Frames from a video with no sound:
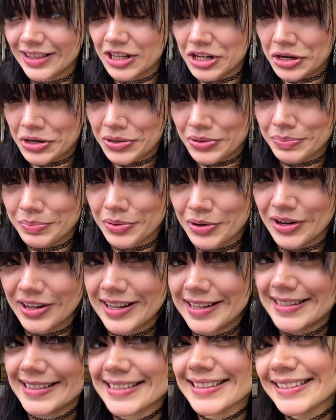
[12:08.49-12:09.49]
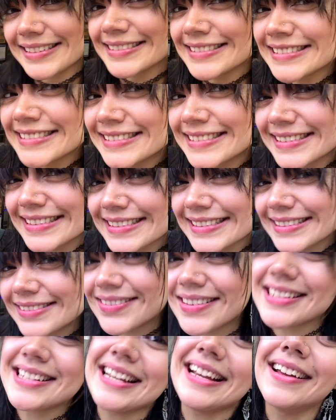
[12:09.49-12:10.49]
the new Portkeys.
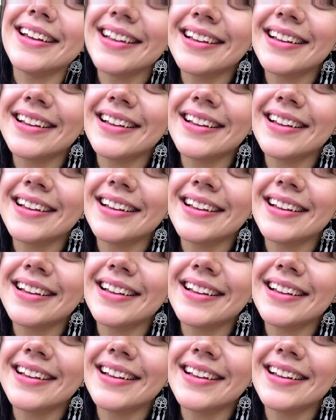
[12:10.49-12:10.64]
We'll see,